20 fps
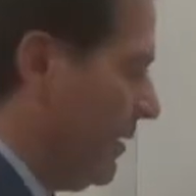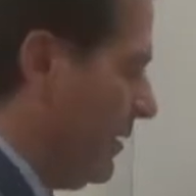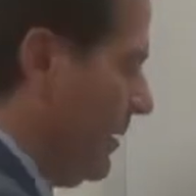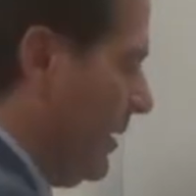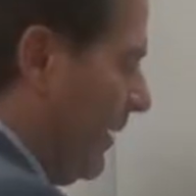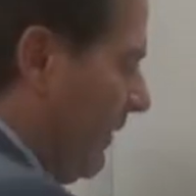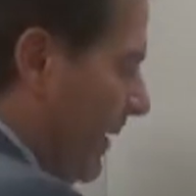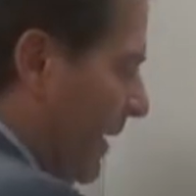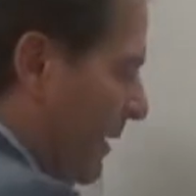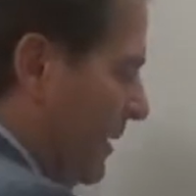
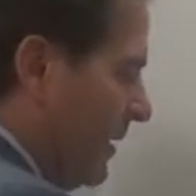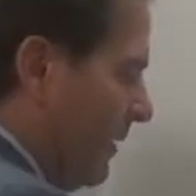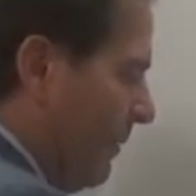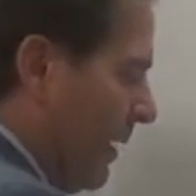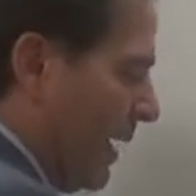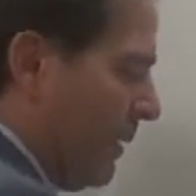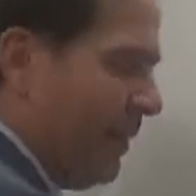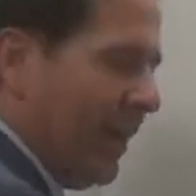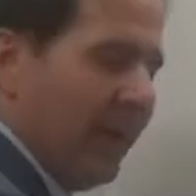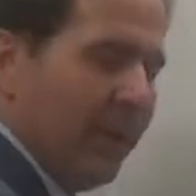Dividends
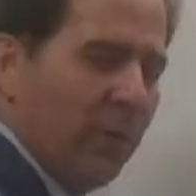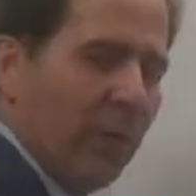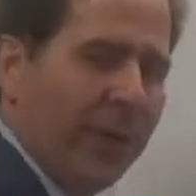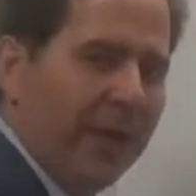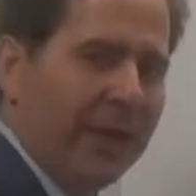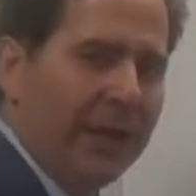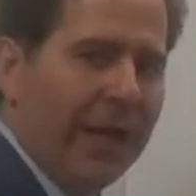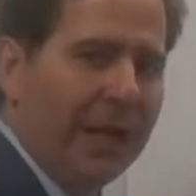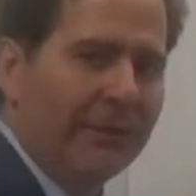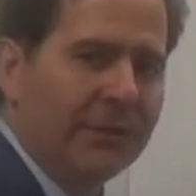divided by the
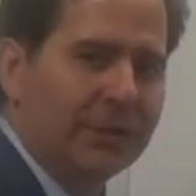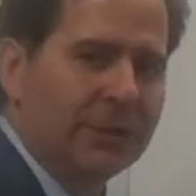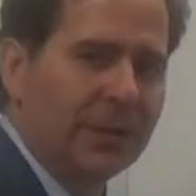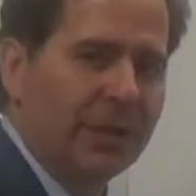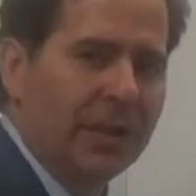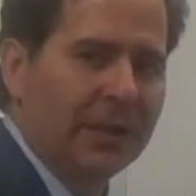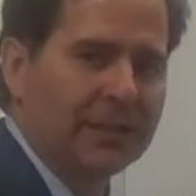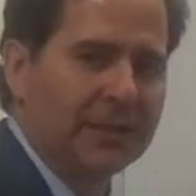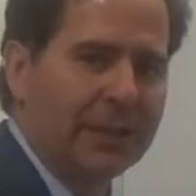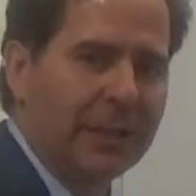weighted average
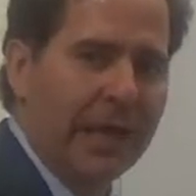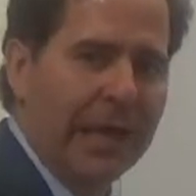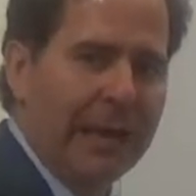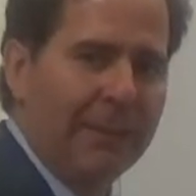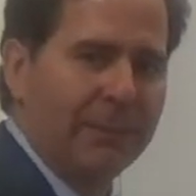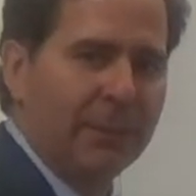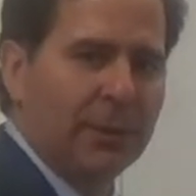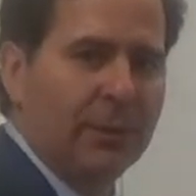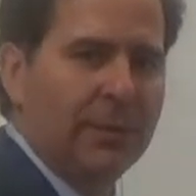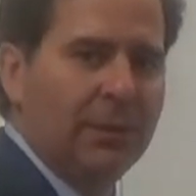cost of
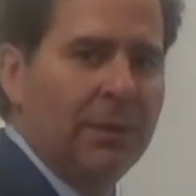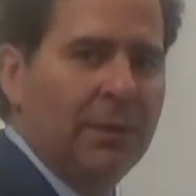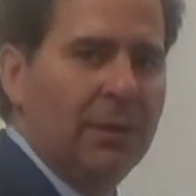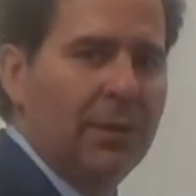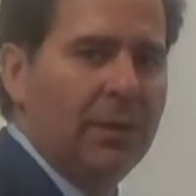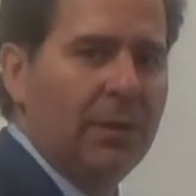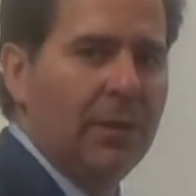capital,